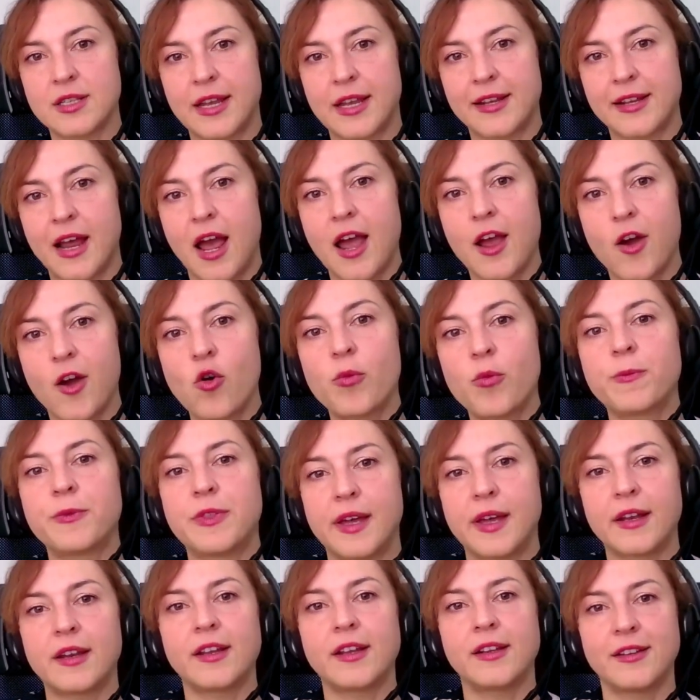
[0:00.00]
And I hope
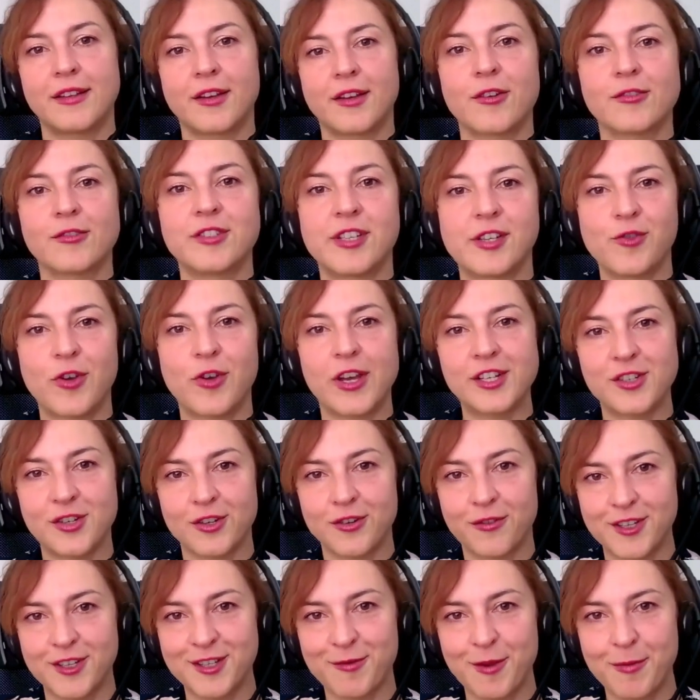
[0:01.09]
that in the continuation
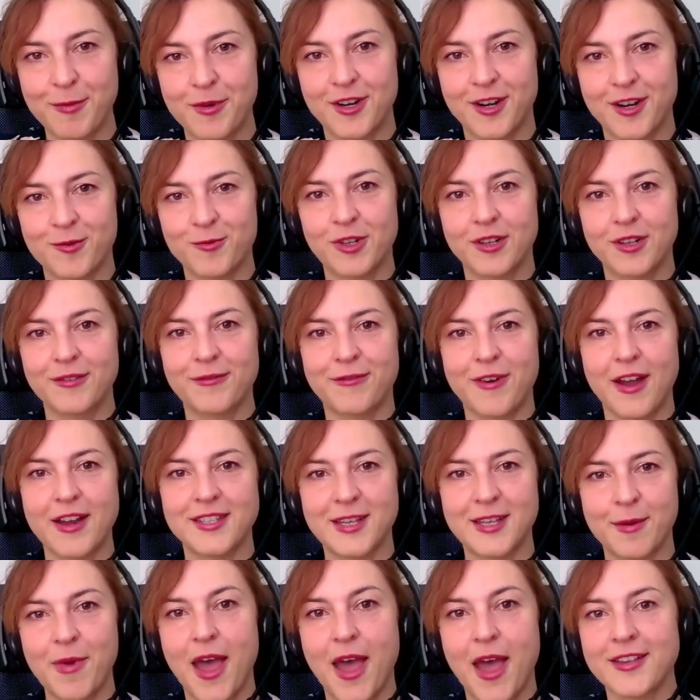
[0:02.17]
of this webinar, we'll find
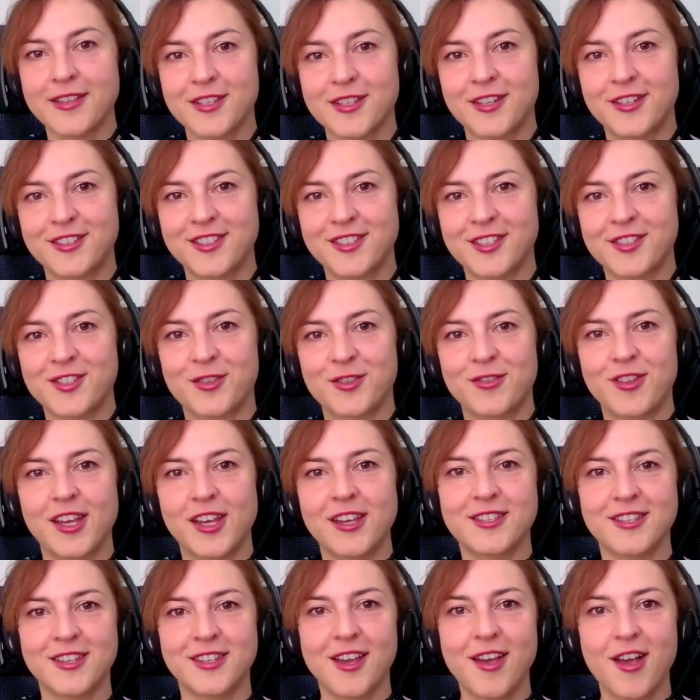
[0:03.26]
some answers to
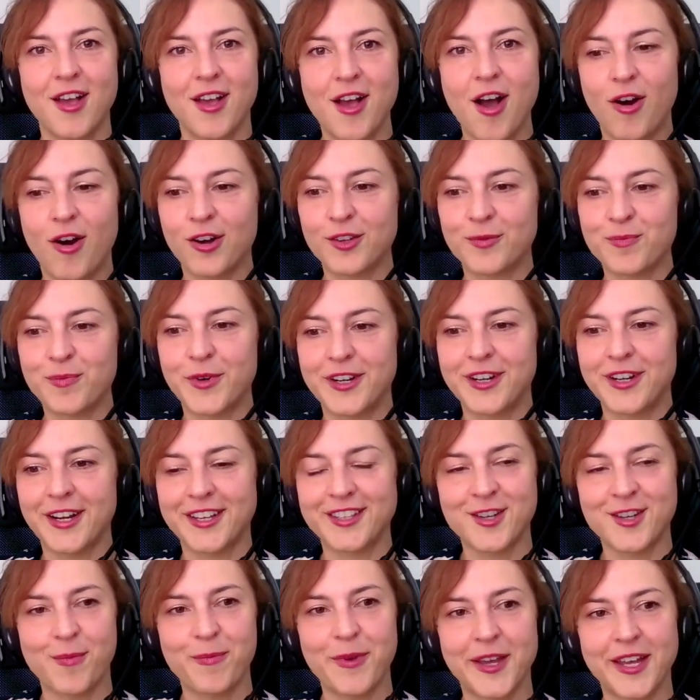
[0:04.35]
these hot burning
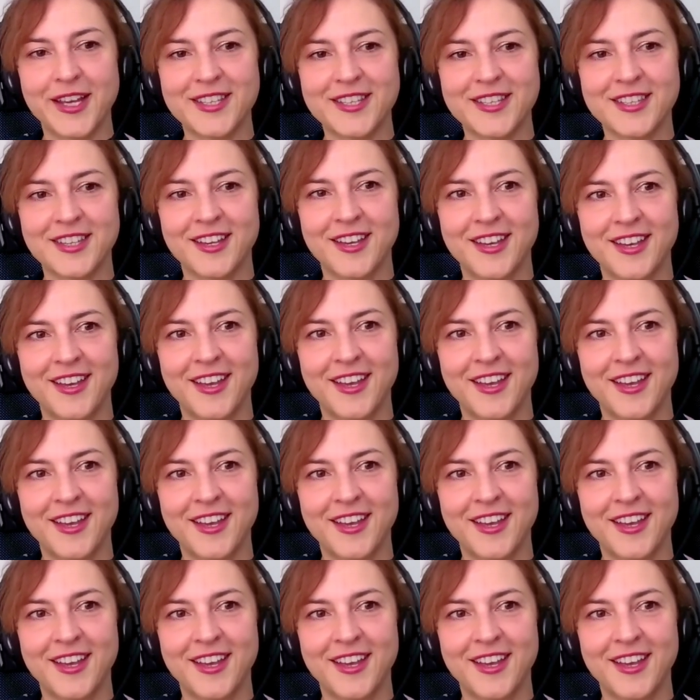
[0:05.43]
topics.